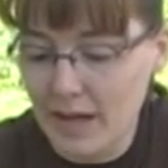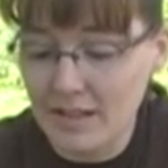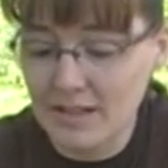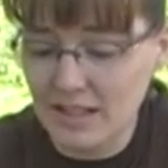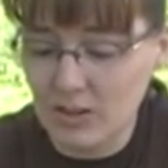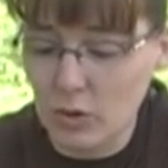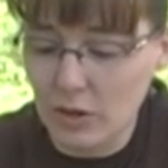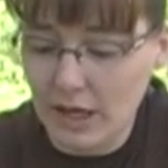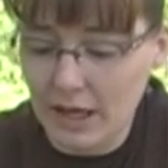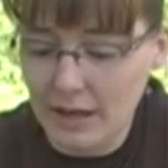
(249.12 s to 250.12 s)
I'd say it's
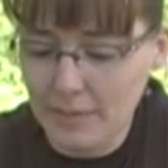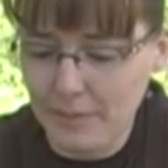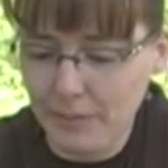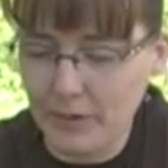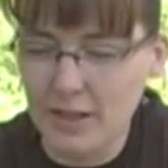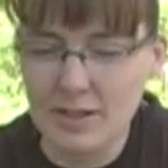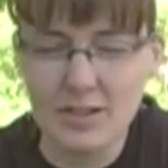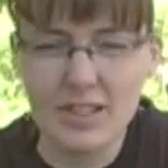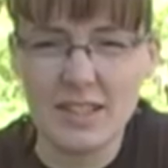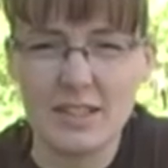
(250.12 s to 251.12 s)
okay. It
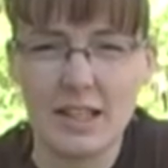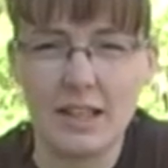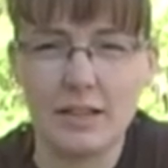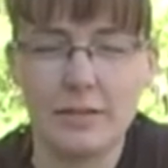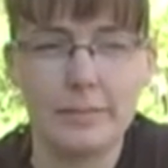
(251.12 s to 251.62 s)
still tastes like...